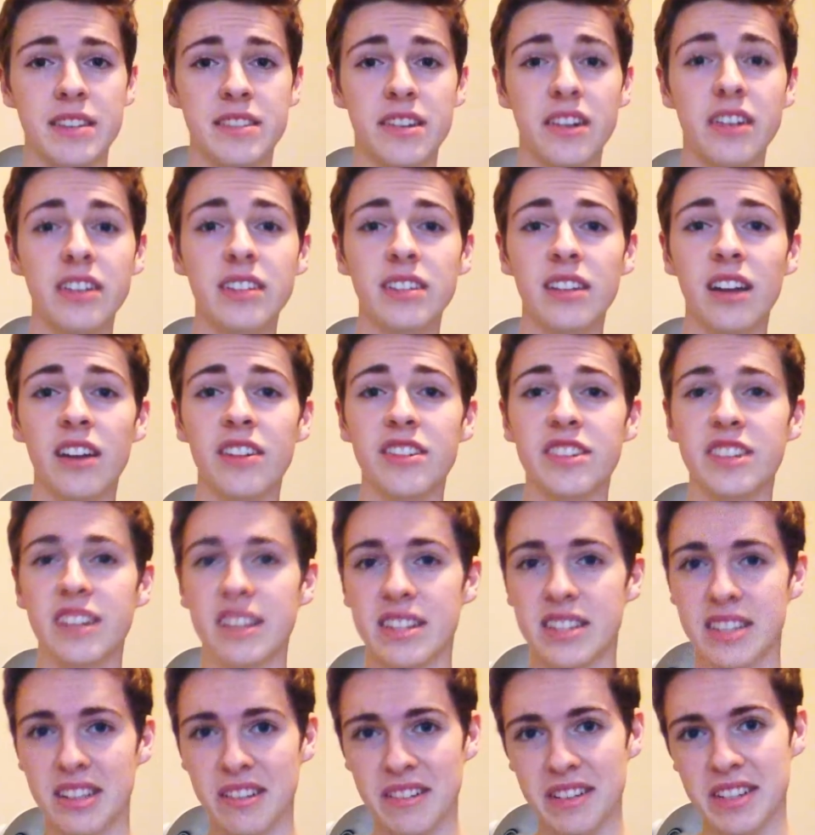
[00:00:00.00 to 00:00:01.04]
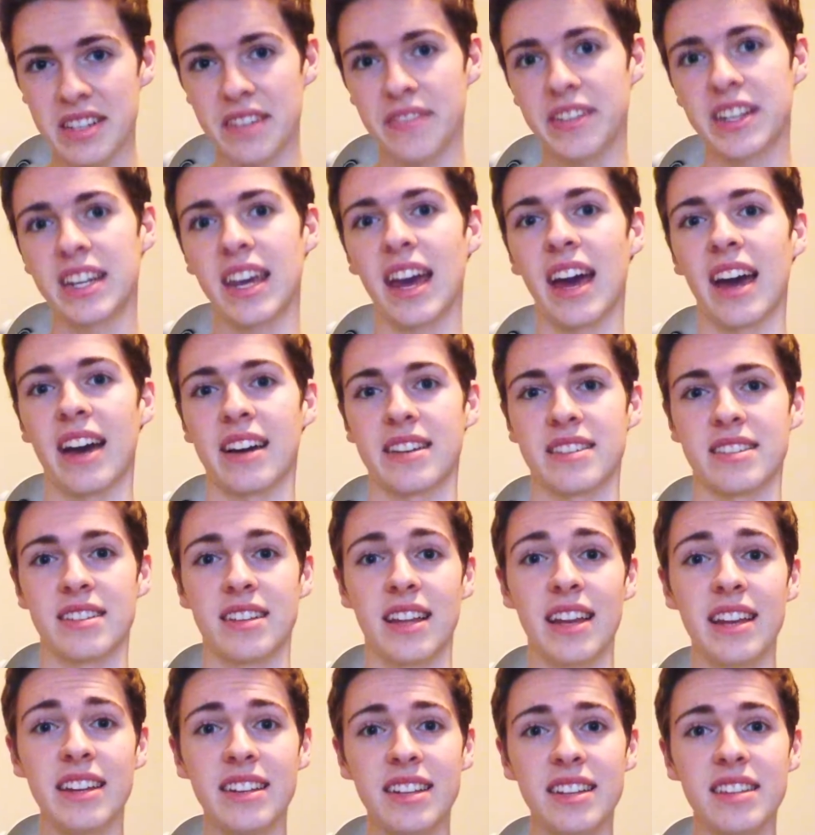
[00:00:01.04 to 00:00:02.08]
started launching a series of attacks in
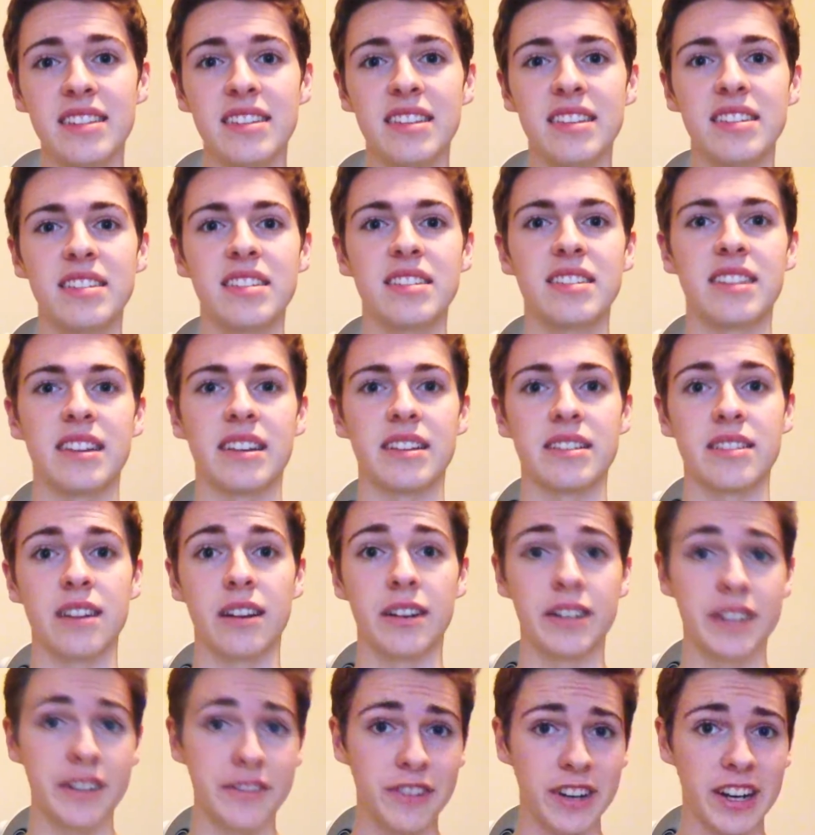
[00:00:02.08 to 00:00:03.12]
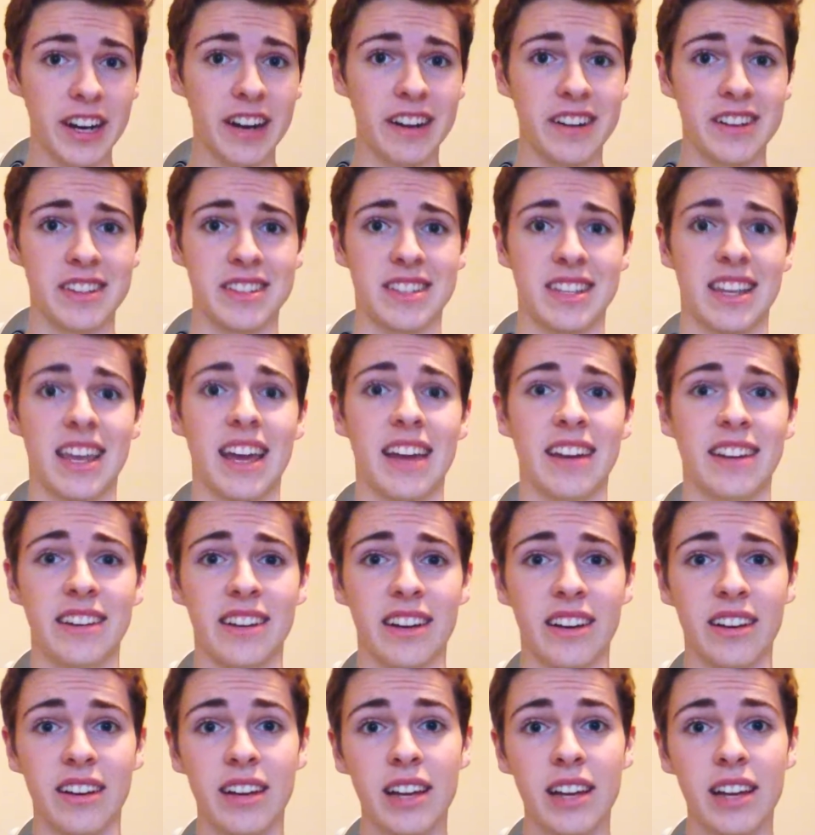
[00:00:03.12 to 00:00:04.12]
1866 on different areas in Canada,